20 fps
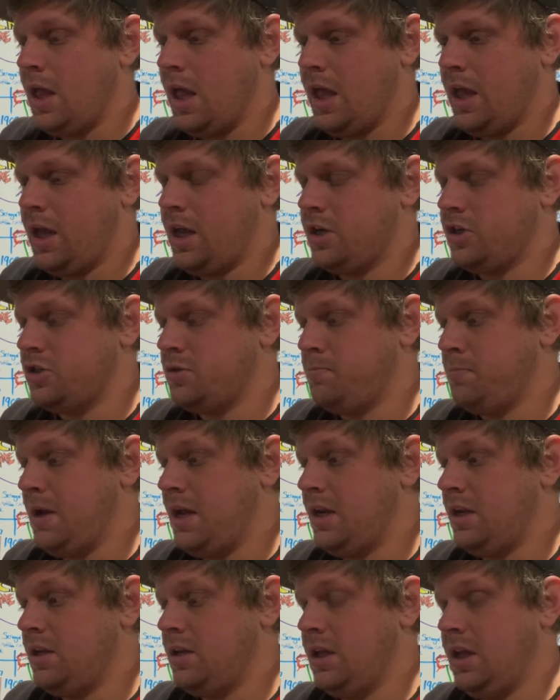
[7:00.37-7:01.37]
Ash
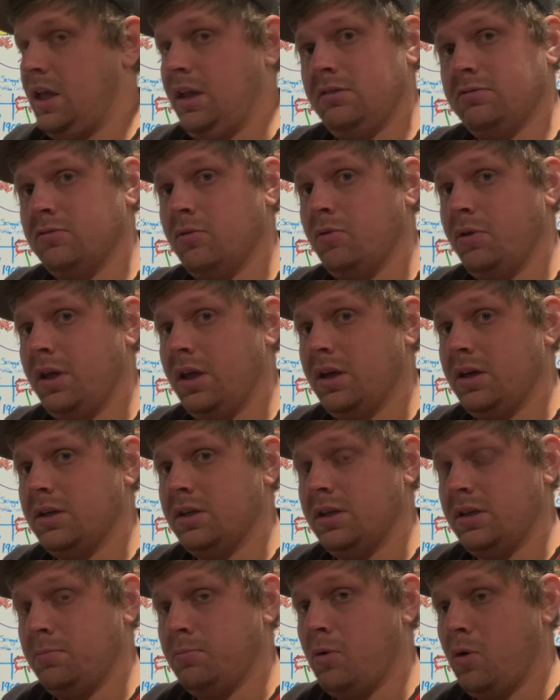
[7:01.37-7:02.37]
met a Lugia
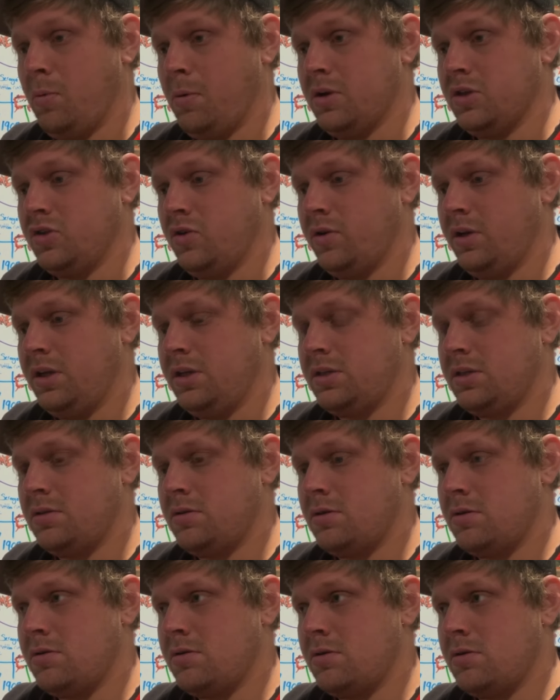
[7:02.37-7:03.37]
in Pokemon Journeys.
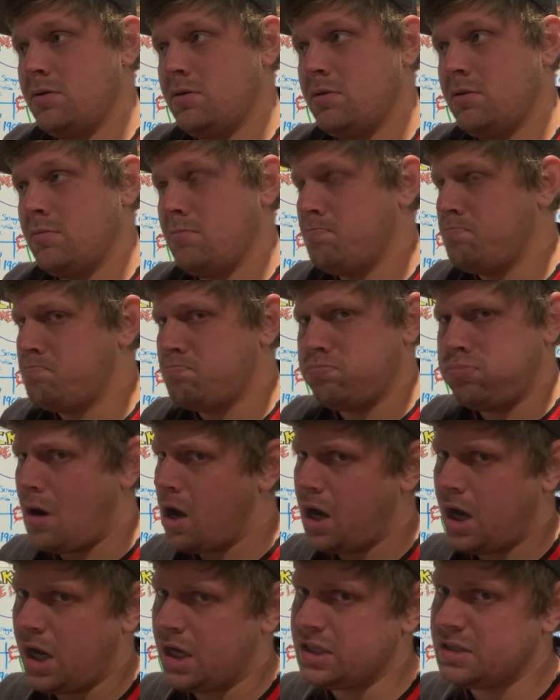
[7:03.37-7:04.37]

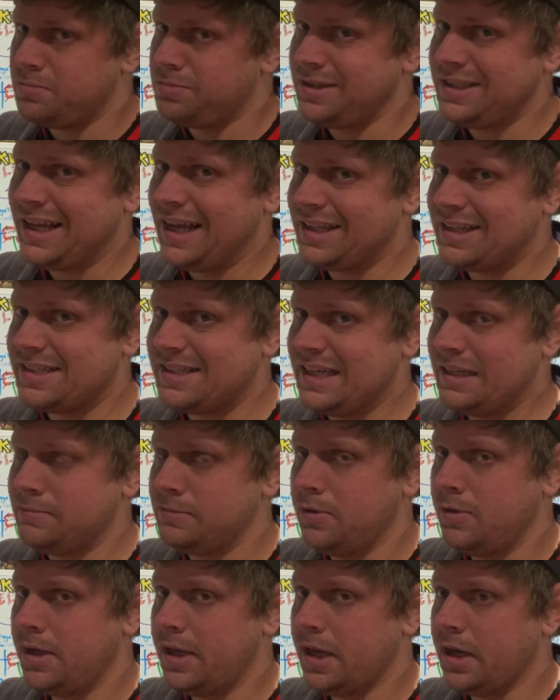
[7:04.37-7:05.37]
Possibly not the same
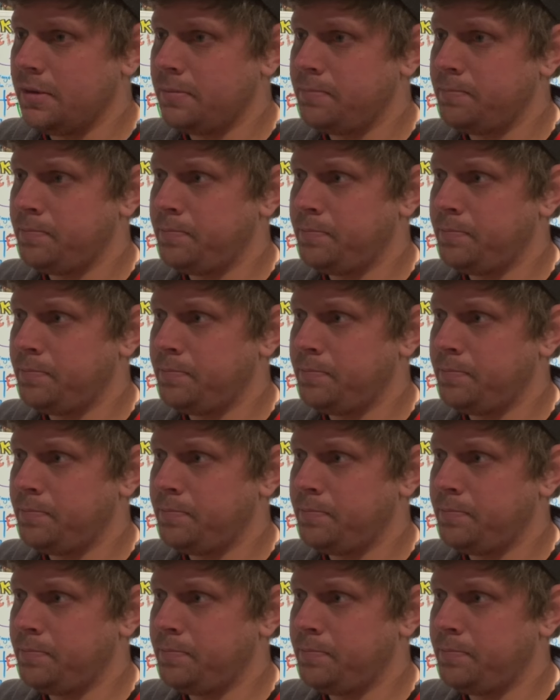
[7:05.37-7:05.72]
Lugia.